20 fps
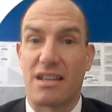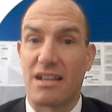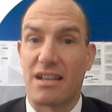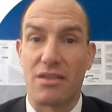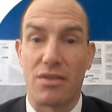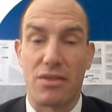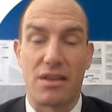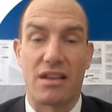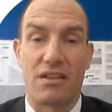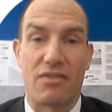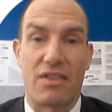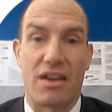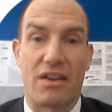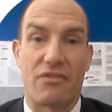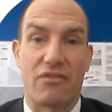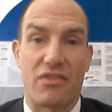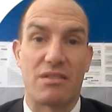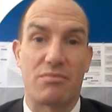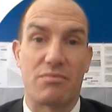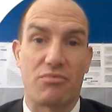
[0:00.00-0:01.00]
is they can think of
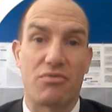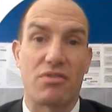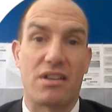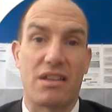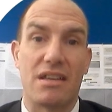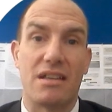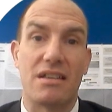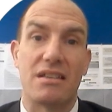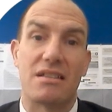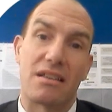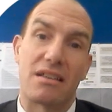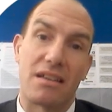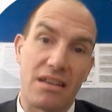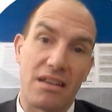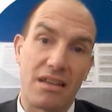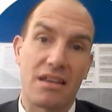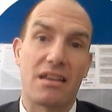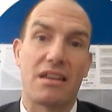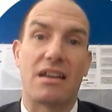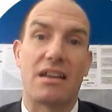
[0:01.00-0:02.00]
that phrase pretty
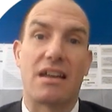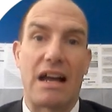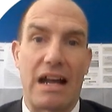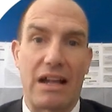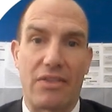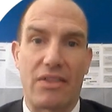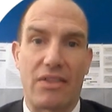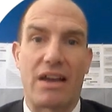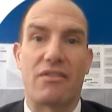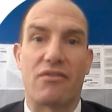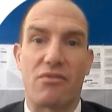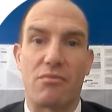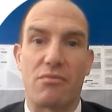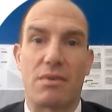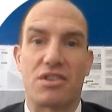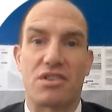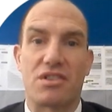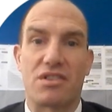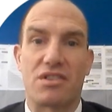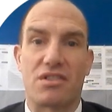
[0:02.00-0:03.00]
easily, and that
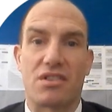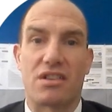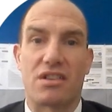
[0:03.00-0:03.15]
information